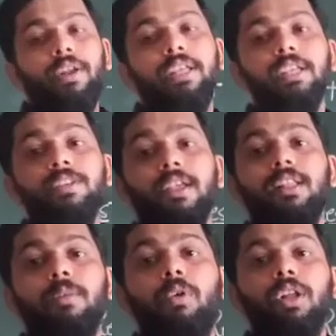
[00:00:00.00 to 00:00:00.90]
When he is
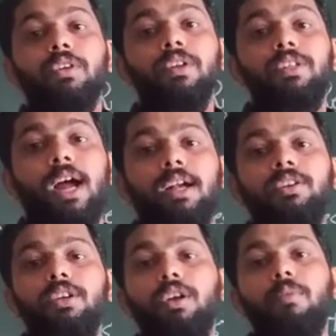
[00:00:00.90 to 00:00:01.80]
hitting the ball, it will
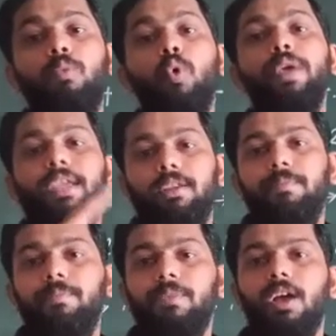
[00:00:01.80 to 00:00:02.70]
start
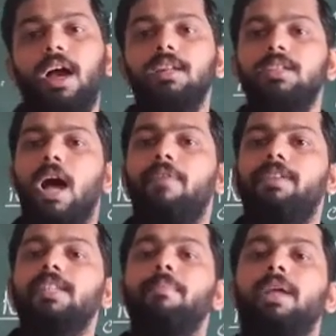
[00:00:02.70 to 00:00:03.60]
moving. And
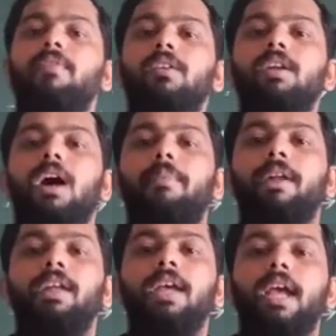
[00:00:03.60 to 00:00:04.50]
after some time, what will
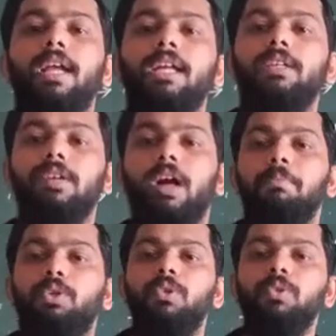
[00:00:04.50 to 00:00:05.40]
happen? Again, it will
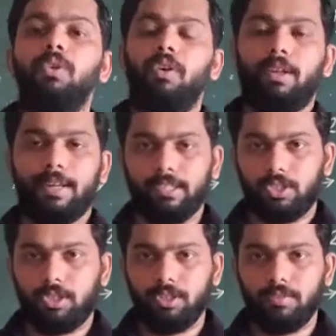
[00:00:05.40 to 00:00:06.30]
come to
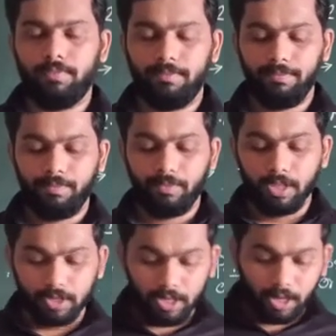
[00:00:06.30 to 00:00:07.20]
rest.
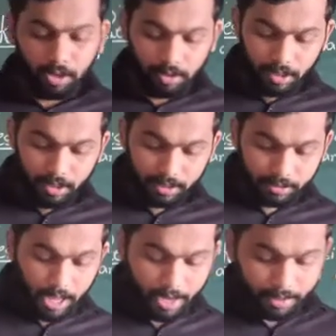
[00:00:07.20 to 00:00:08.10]
Is it now?
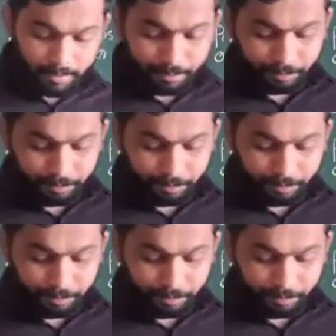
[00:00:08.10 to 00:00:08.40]
Then,